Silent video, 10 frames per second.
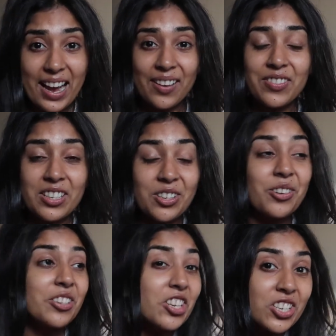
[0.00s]
after the
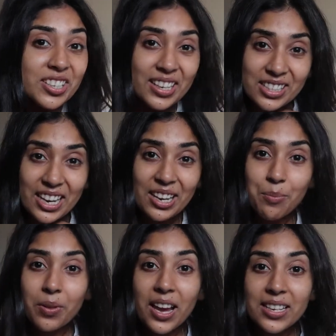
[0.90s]
audition had
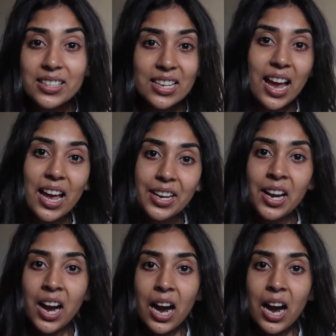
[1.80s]
taken place, and